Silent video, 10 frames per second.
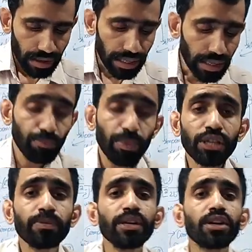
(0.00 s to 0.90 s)

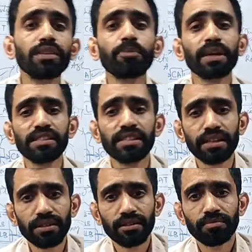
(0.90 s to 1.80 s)
Impeachment of the
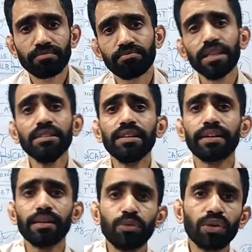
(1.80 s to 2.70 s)
President means the
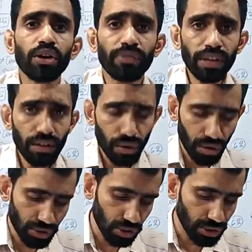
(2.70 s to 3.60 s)
removal of a
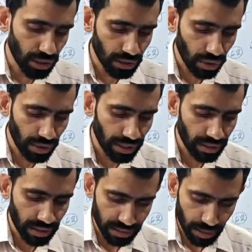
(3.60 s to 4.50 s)
constitutional authority,
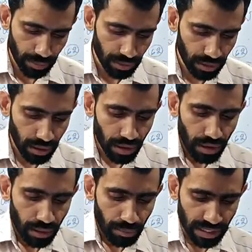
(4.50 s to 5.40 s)
that is the
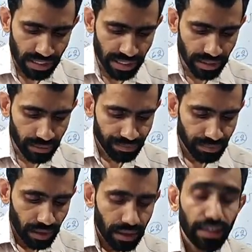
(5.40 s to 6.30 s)
President.
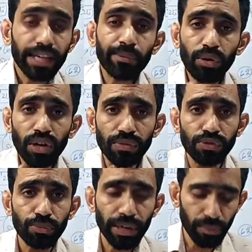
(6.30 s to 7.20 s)
Removal of
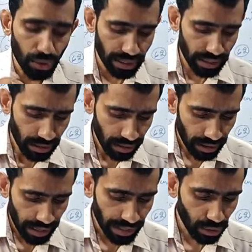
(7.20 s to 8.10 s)
Supreme Court and
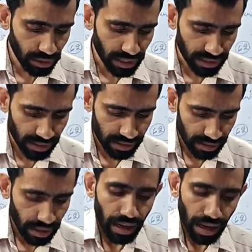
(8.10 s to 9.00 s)
High Court judges.
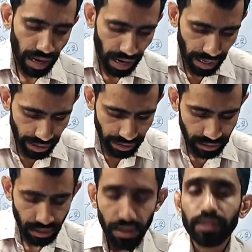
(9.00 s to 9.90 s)

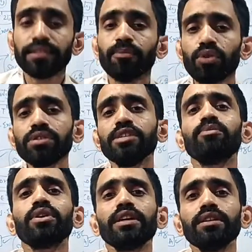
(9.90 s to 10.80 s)
And the most
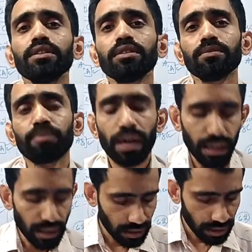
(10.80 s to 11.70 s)
important
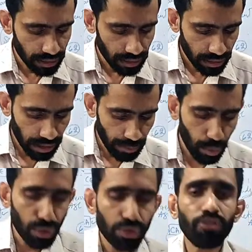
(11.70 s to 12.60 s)
part, the
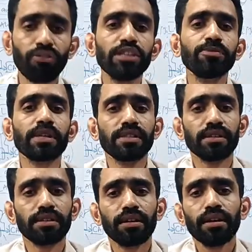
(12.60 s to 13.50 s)
post of Vice President.